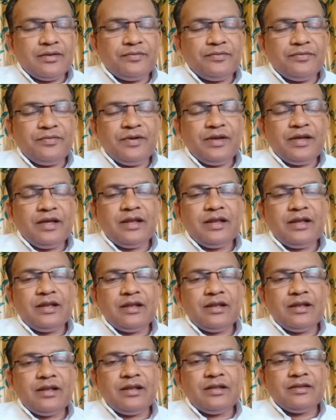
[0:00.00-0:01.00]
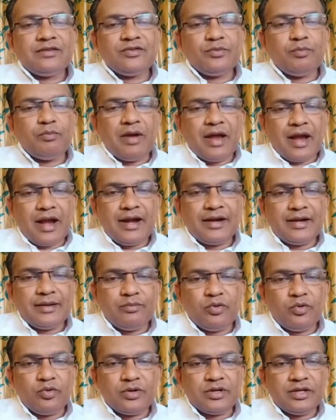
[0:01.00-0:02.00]
feels bad
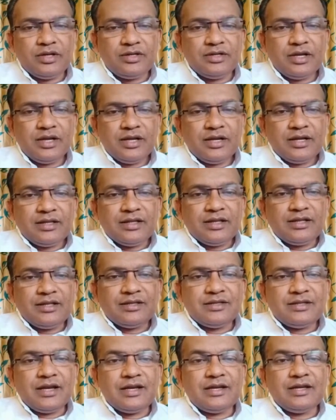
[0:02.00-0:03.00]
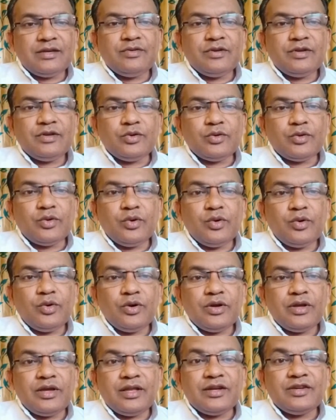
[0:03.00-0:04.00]
about it, then the child will
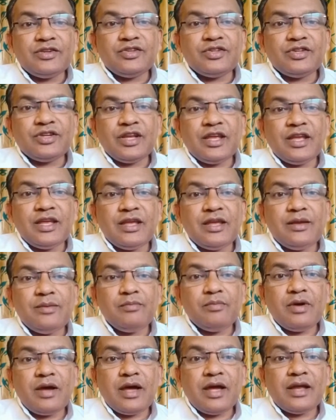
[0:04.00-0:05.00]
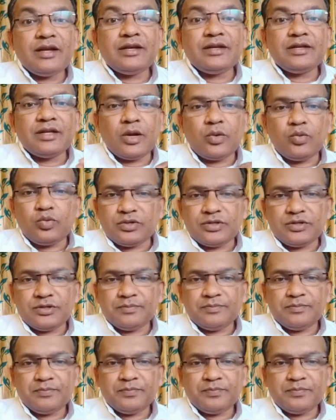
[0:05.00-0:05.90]
grow in shame and doubt.